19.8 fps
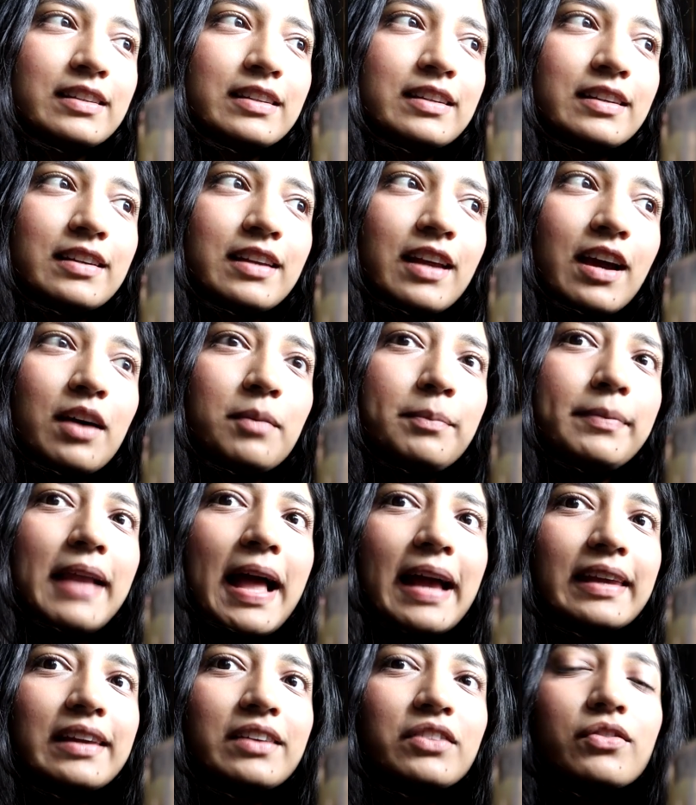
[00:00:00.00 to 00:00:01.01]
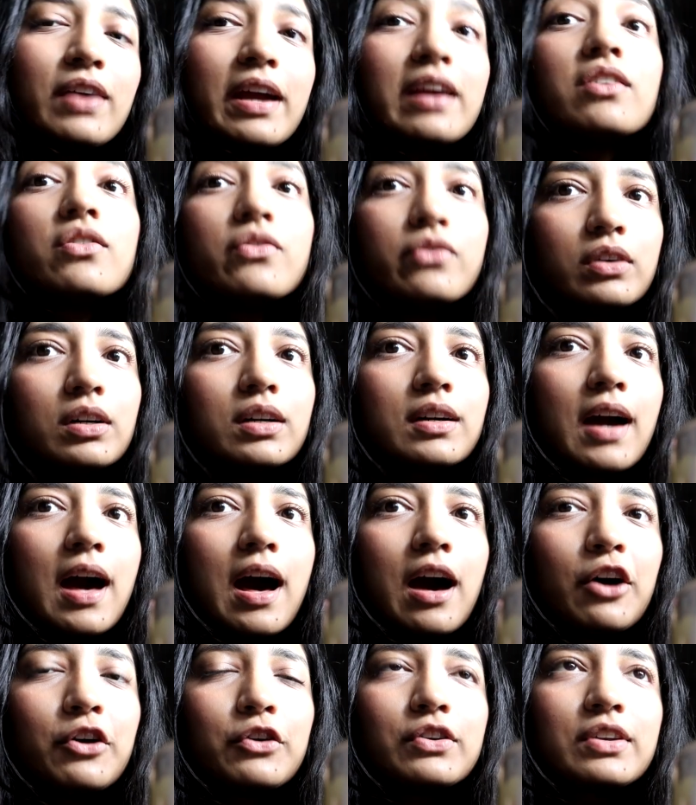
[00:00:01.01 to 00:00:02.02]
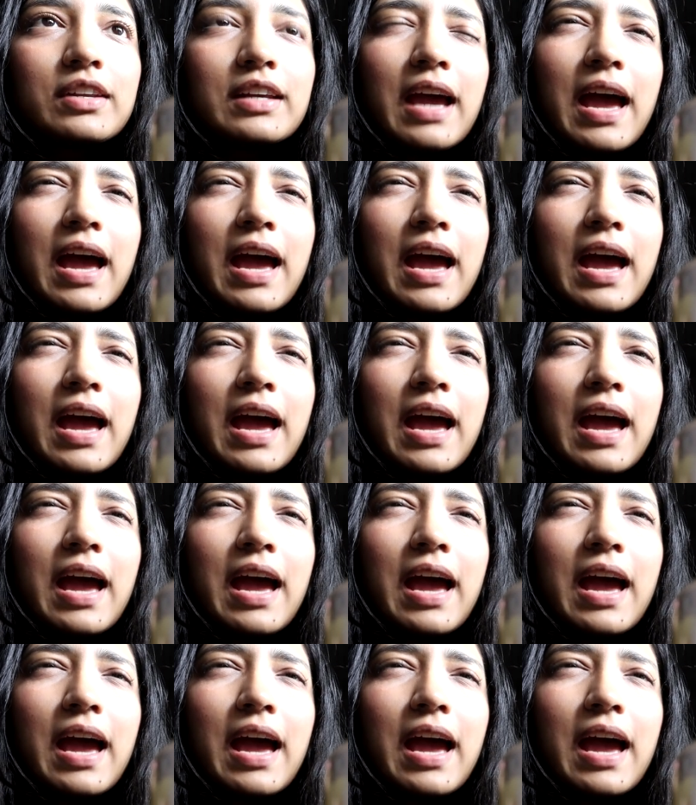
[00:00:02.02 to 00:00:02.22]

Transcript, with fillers: did a black and white workout,